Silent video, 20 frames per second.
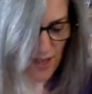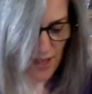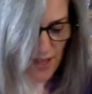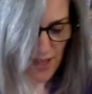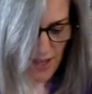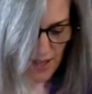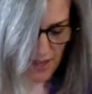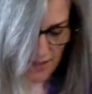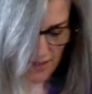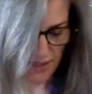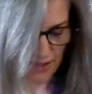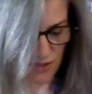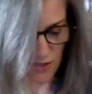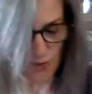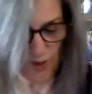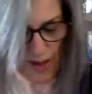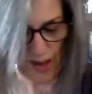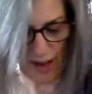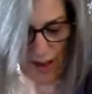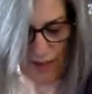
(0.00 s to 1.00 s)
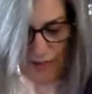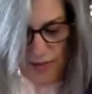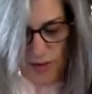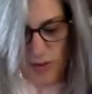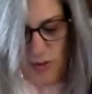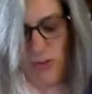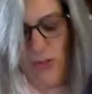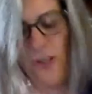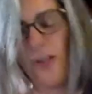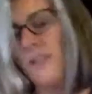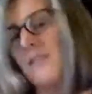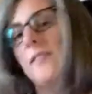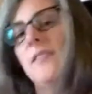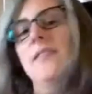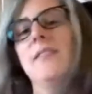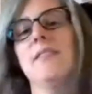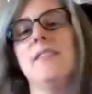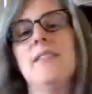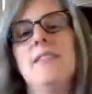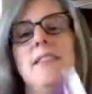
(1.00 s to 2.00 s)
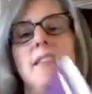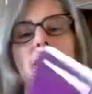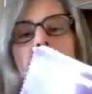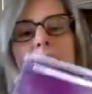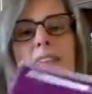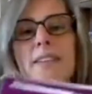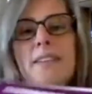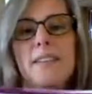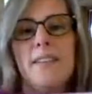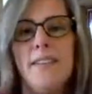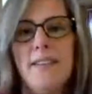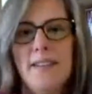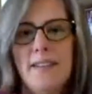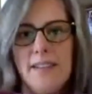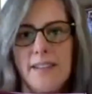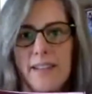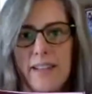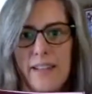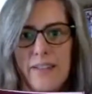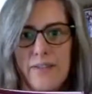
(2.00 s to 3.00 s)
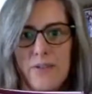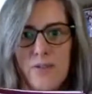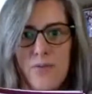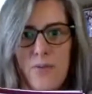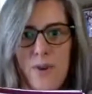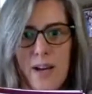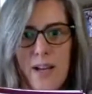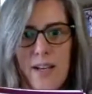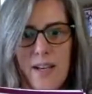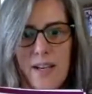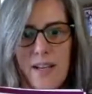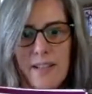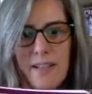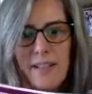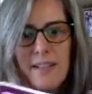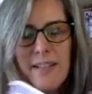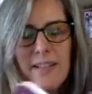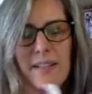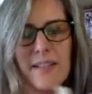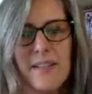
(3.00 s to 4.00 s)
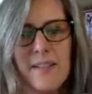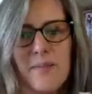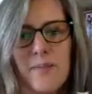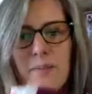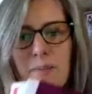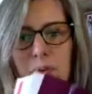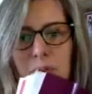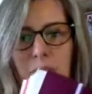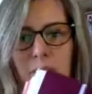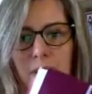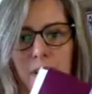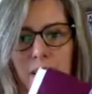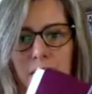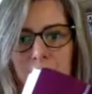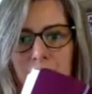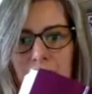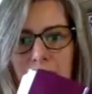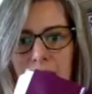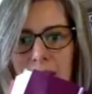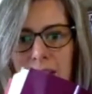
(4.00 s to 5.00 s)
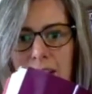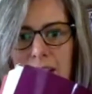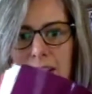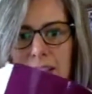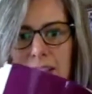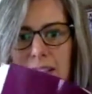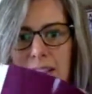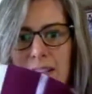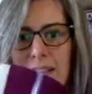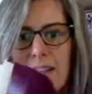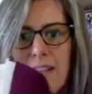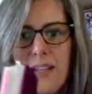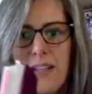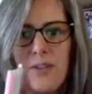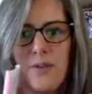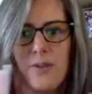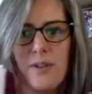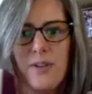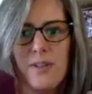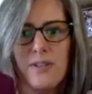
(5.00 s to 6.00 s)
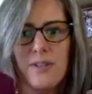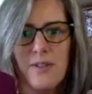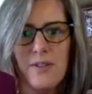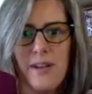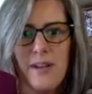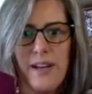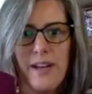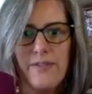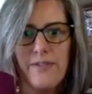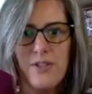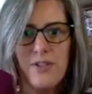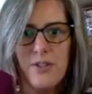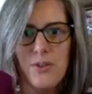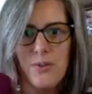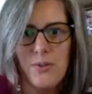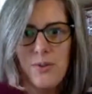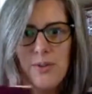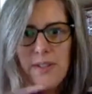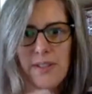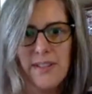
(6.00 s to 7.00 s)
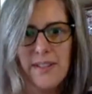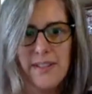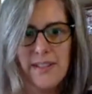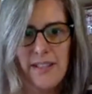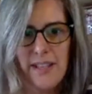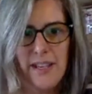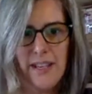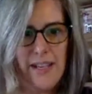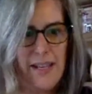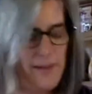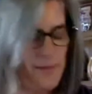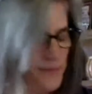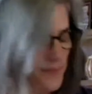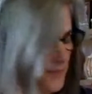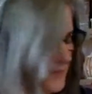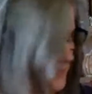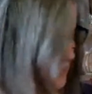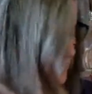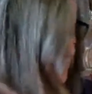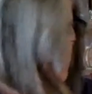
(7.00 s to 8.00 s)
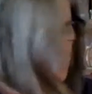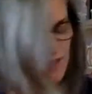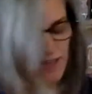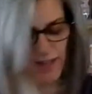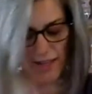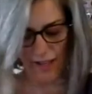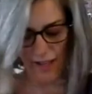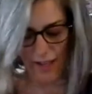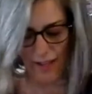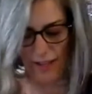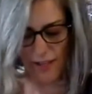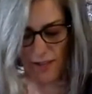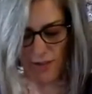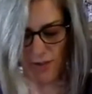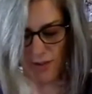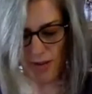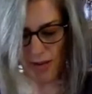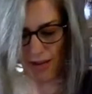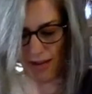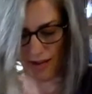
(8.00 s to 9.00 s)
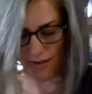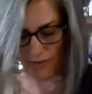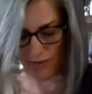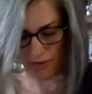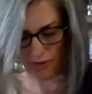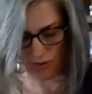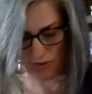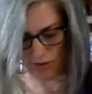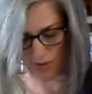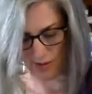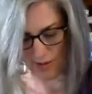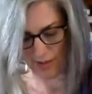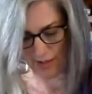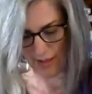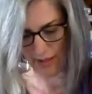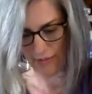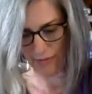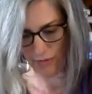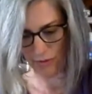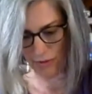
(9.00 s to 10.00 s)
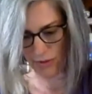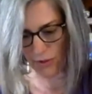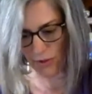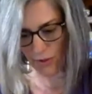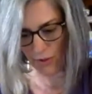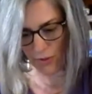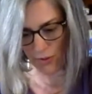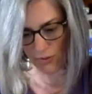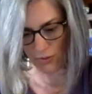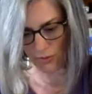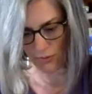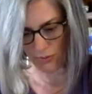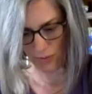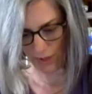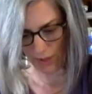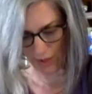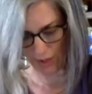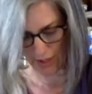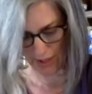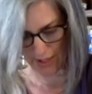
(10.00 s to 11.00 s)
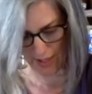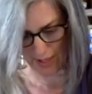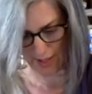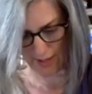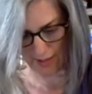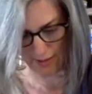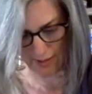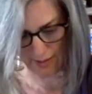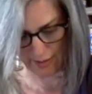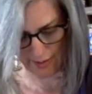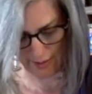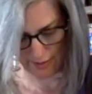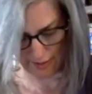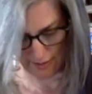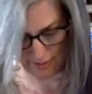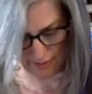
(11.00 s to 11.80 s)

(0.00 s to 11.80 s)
And then you have your level one book that you also have to study. And then you have your level two, which is,